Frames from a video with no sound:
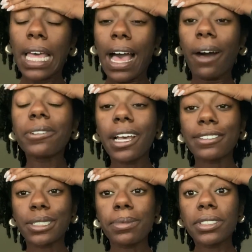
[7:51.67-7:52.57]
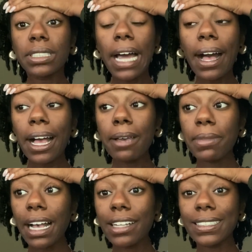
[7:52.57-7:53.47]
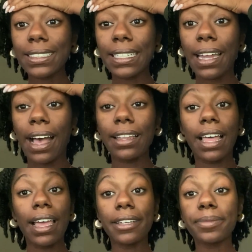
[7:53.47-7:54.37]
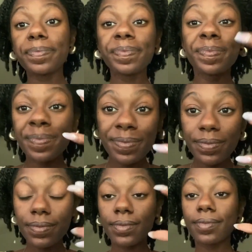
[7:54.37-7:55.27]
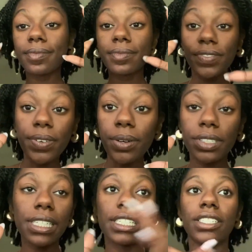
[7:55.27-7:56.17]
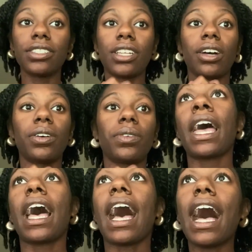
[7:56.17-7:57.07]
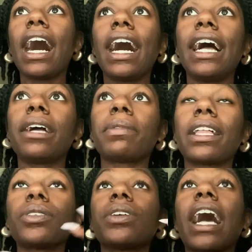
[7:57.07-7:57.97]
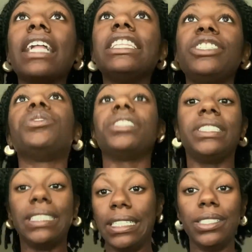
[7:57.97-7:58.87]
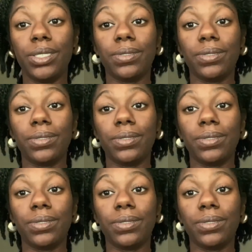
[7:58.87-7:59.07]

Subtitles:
I only have so much time. Like, I just cannot like focus, I am like, Lord, I literally need you.